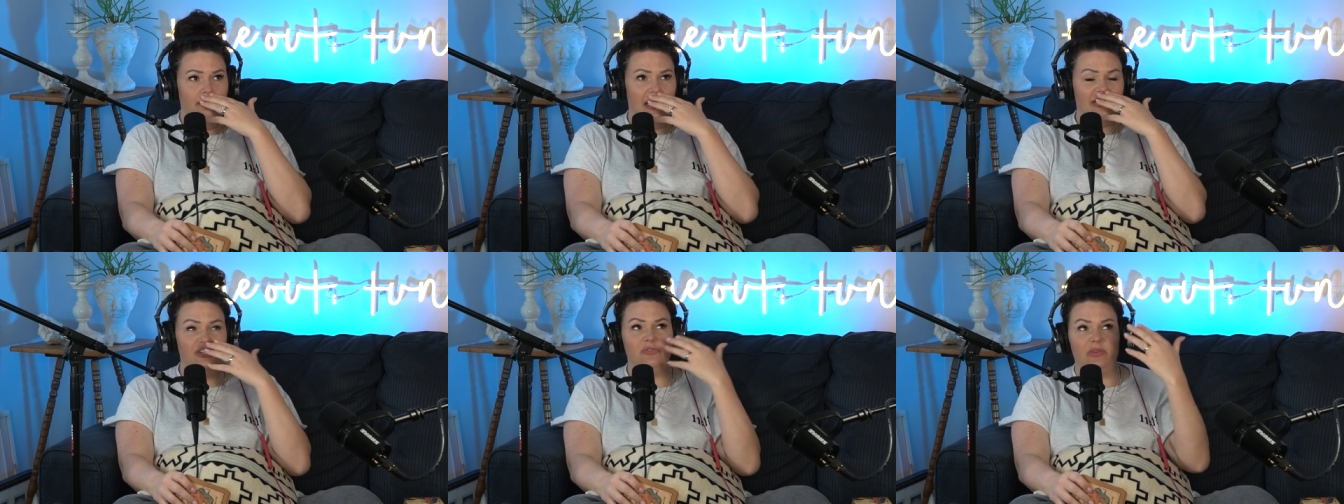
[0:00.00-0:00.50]

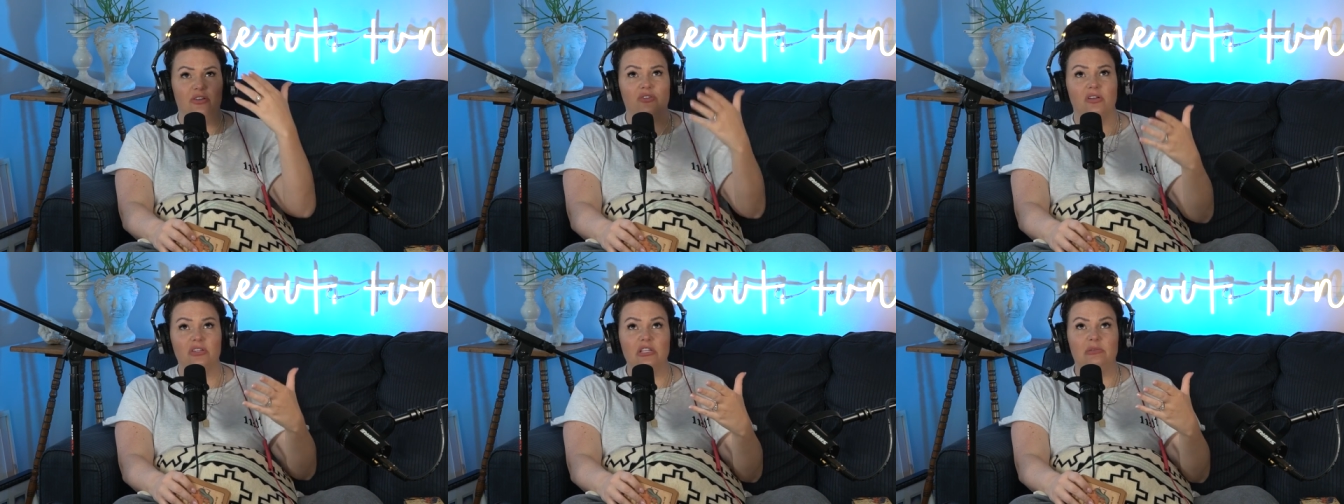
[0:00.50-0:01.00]
Excuse me, there's
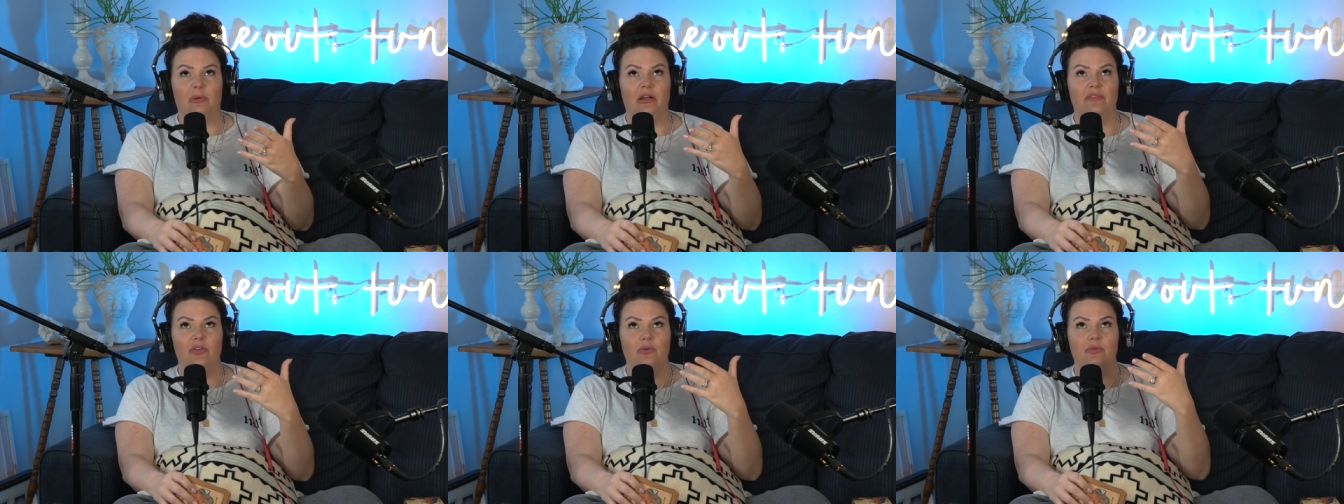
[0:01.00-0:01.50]
also this part
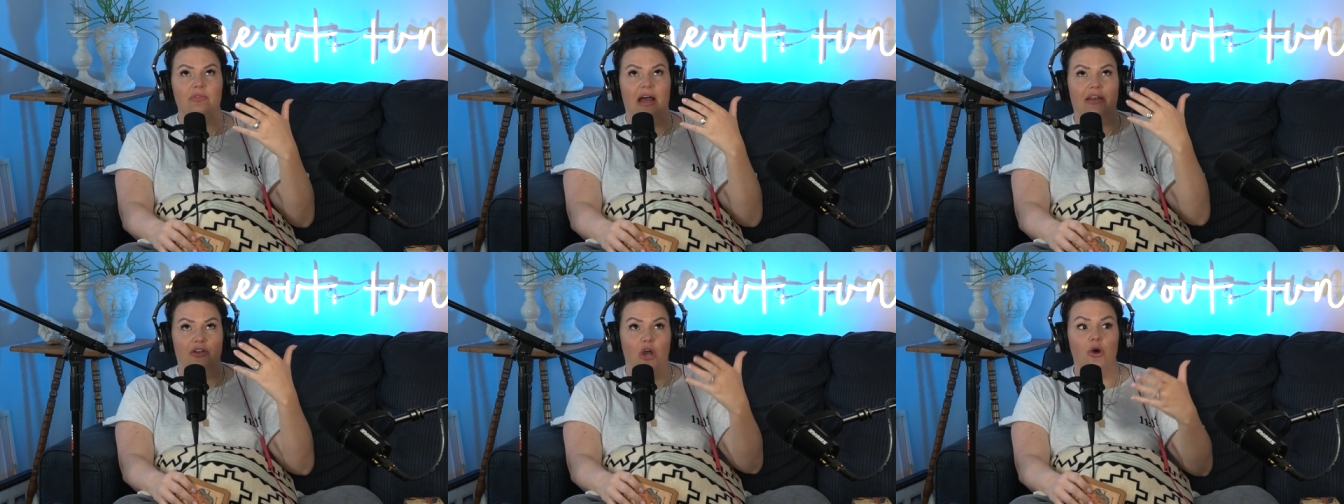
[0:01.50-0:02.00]
of you
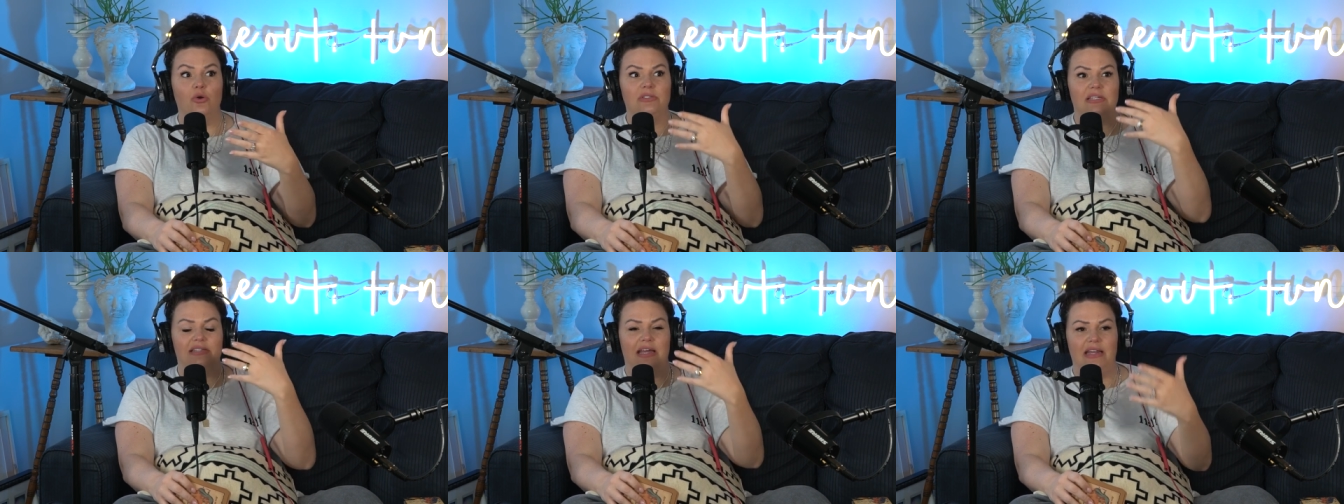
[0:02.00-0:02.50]
that knows
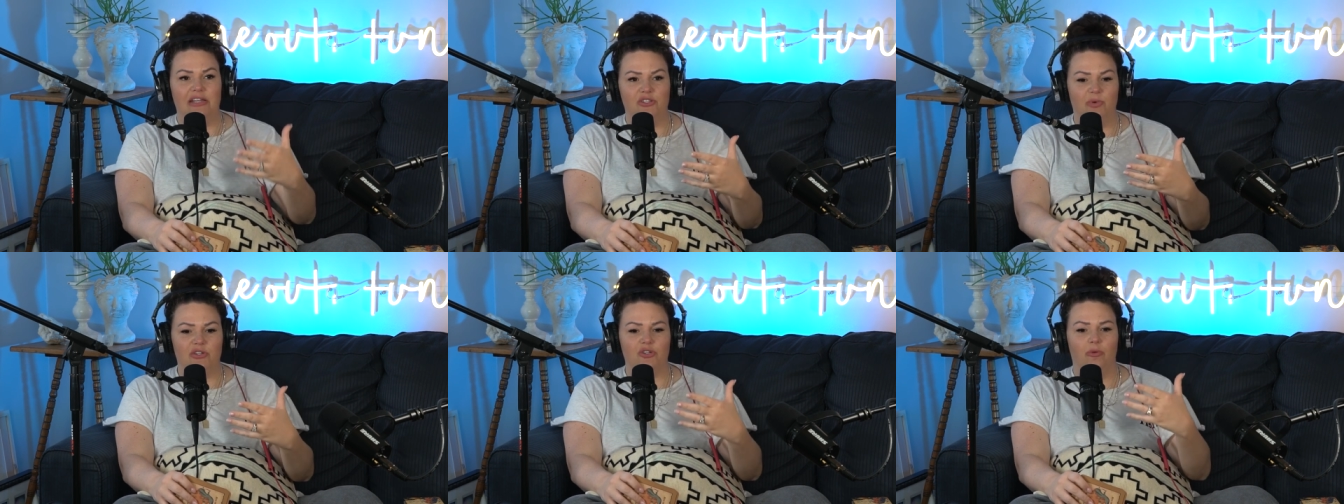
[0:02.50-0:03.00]
it's that
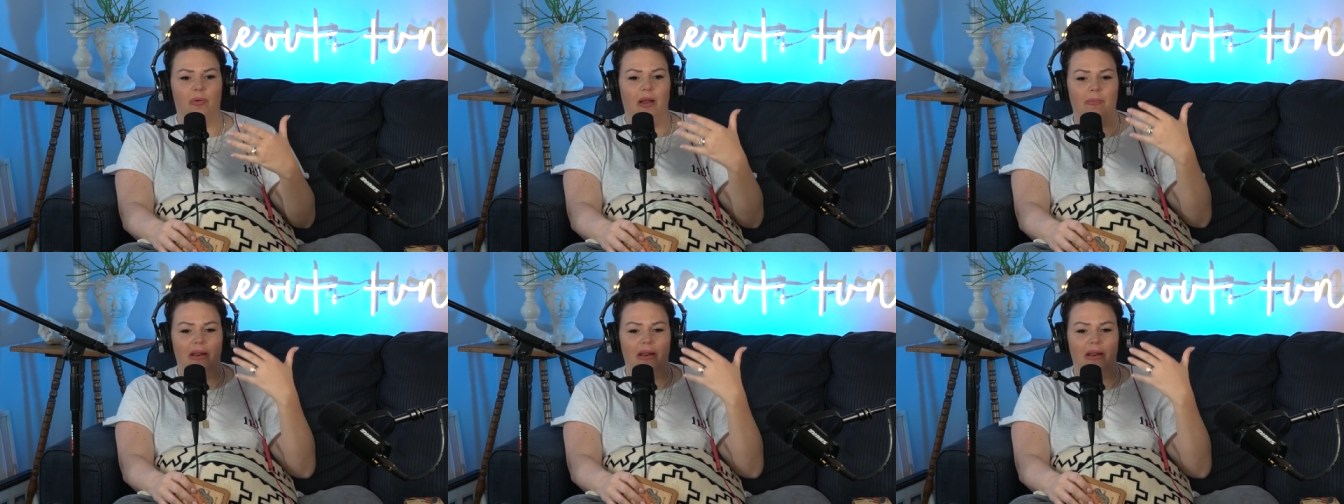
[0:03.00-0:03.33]
intuitional part,